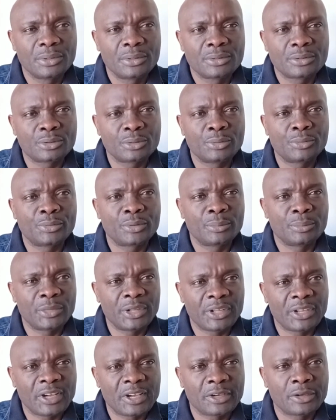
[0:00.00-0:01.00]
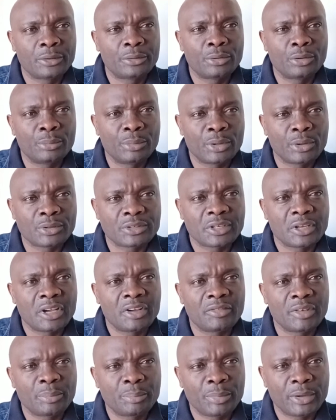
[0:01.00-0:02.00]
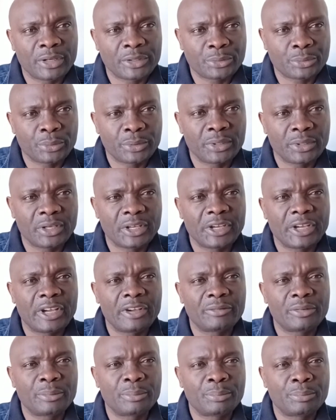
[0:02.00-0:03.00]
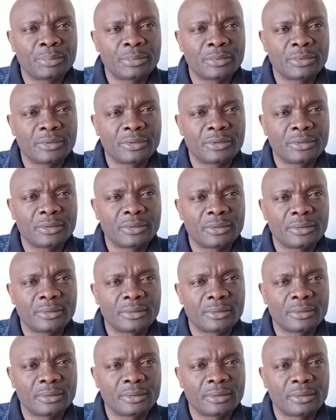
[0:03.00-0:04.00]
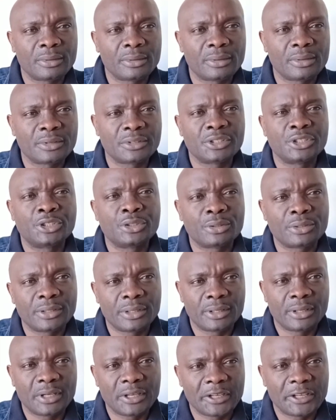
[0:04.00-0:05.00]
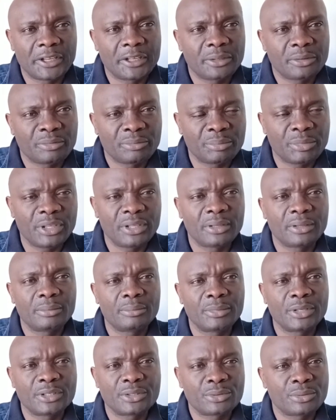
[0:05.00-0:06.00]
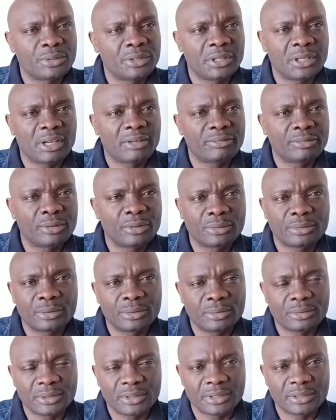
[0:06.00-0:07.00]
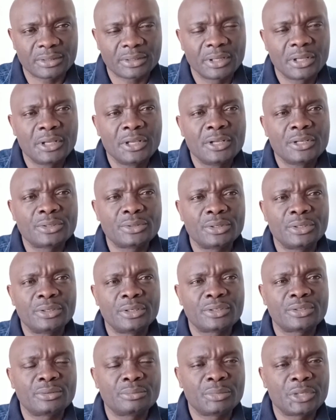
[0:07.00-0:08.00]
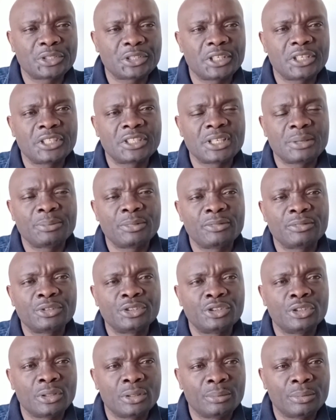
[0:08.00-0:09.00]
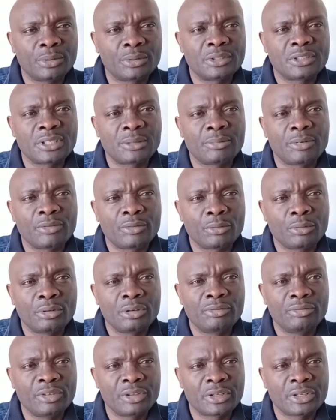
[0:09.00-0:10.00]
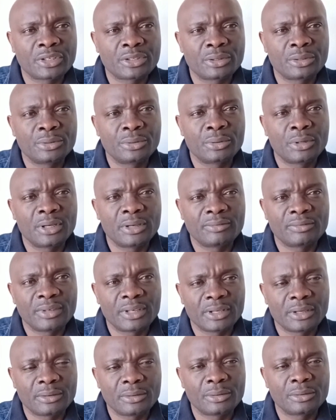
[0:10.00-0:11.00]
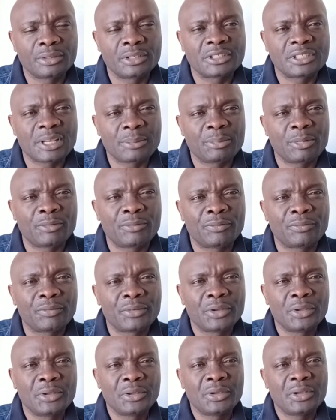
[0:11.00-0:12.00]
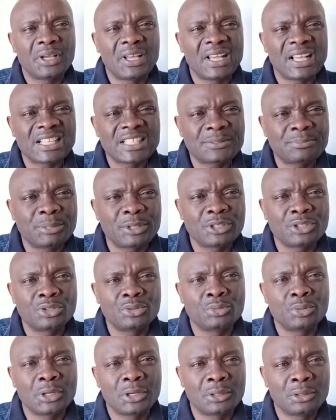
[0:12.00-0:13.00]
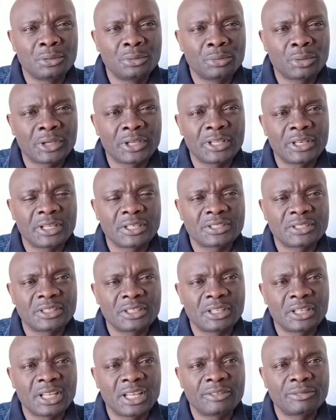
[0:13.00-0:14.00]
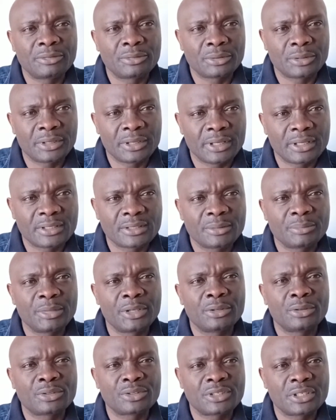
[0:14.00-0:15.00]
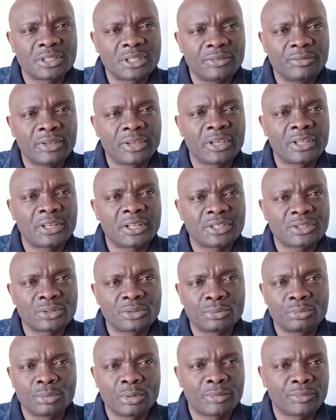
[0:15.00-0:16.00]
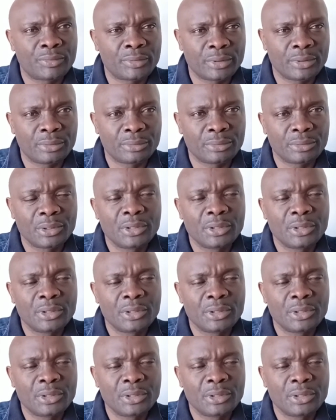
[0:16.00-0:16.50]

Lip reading: So from there, I grew because I have a pathway, I have a journey ahead of me. But today, I've done all that. So it doesn't matter the type of job or the type of qualification you have now or the type of aspect you are looking at in life to get, but your certificate has to work for you.